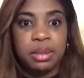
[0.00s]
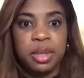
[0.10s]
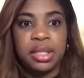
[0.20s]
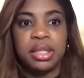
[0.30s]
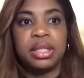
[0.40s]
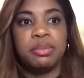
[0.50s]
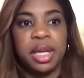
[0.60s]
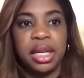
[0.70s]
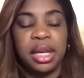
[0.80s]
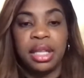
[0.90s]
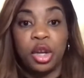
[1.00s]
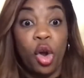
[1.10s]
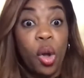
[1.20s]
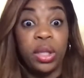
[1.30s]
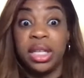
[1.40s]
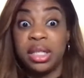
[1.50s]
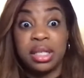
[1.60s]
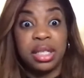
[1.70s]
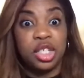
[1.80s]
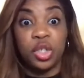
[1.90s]
business, meaning you're only as
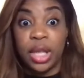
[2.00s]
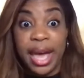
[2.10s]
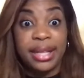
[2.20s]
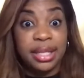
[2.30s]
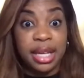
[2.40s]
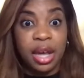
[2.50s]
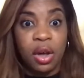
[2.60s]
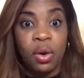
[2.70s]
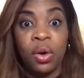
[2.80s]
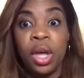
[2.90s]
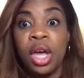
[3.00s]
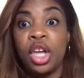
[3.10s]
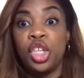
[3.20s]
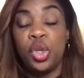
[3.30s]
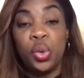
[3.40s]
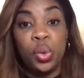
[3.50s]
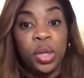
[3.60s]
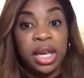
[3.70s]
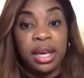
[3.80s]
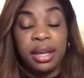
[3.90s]
good as your last sale. You
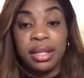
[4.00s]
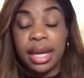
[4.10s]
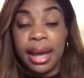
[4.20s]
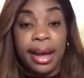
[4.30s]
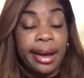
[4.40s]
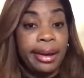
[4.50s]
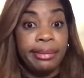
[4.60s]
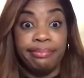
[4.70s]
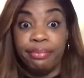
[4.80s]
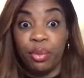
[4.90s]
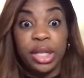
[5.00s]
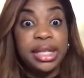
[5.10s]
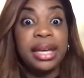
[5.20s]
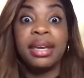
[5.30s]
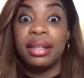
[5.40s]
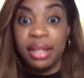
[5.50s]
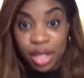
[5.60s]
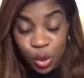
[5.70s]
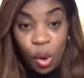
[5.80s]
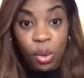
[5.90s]
get ridiculous
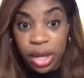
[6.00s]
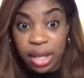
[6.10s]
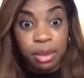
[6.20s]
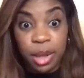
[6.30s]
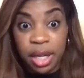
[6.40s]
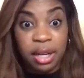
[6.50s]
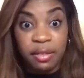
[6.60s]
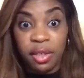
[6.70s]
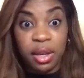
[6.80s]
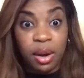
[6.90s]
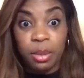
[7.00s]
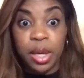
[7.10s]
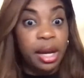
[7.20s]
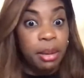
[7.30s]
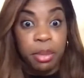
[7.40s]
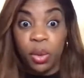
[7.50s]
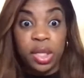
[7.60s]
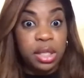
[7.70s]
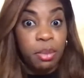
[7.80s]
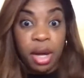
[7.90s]
quota at the beginning of the year. I'm talking
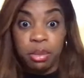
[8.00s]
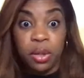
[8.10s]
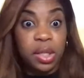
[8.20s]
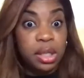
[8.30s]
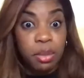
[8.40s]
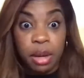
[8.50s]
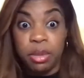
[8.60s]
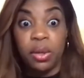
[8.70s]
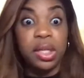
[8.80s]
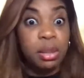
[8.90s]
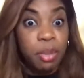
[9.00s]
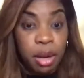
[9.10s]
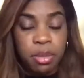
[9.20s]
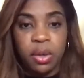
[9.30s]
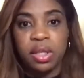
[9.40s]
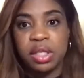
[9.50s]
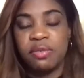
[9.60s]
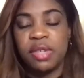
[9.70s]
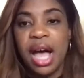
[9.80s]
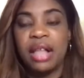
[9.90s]
millions upon millions upon millions upon millions
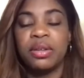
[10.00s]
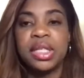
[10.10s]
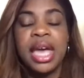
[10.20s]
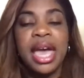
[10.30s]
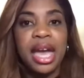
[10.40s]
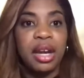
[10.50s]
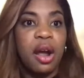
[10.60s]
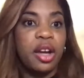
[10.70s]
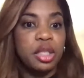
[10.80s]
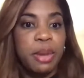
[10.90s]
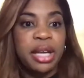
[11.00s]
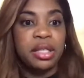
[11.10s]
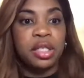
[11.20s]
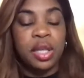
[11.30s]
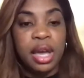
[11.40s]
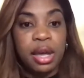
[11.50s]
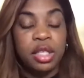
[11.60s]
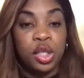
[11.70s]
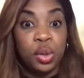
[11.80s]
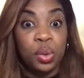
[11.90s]
of dollars, and are expected
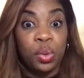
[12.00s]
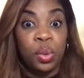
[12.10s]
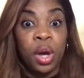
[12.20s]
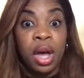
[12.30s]
to